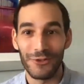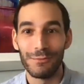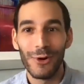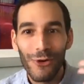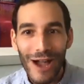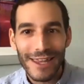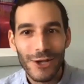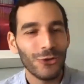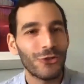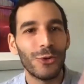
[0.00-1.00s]

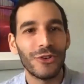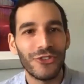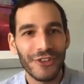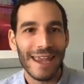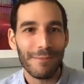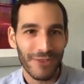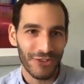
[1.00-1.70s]
millennials who escape the